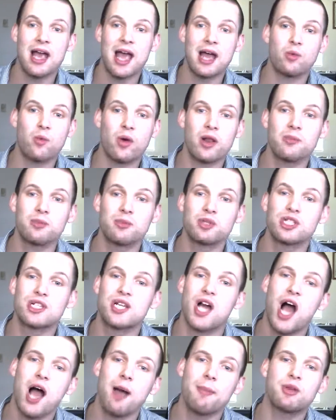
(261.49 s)
and one of the most
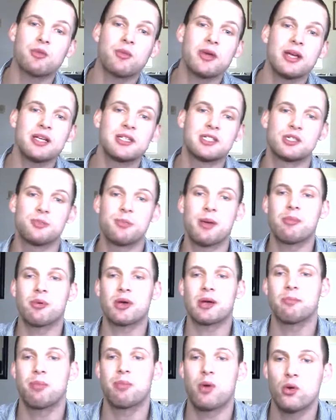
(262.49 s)
common reasons
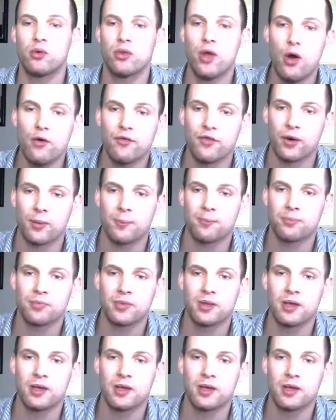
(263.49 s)
people get pulled over.